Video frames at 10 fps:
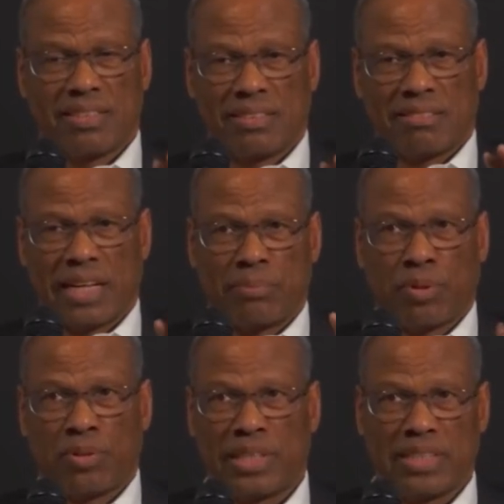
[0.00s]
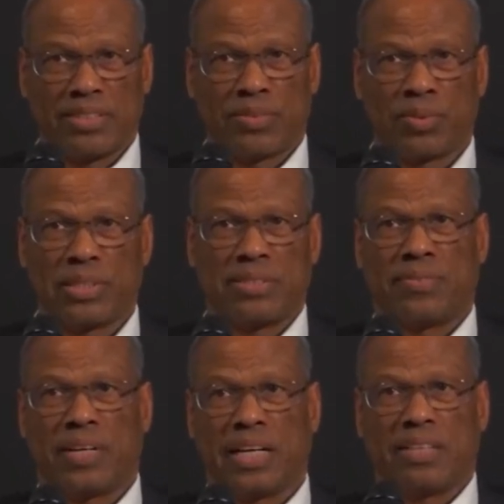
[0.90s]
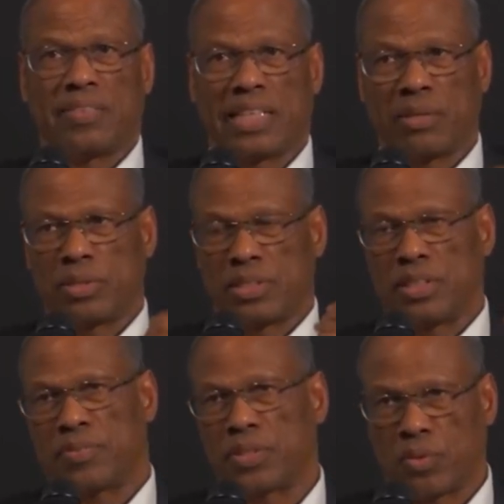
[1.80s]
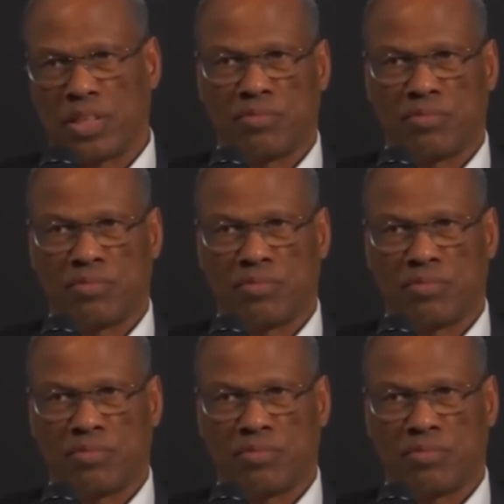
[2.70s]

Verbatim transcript: ripe old age of twenty-five, and I was there for twelve